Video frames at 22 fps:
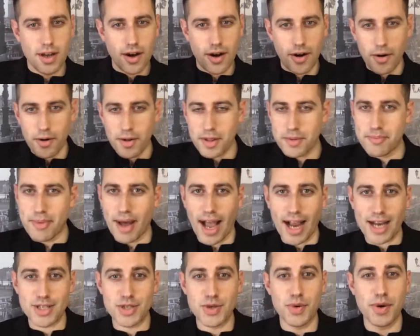all the
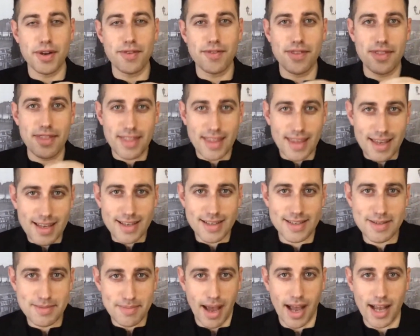backstory of
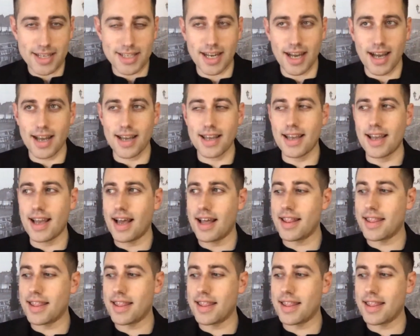these magi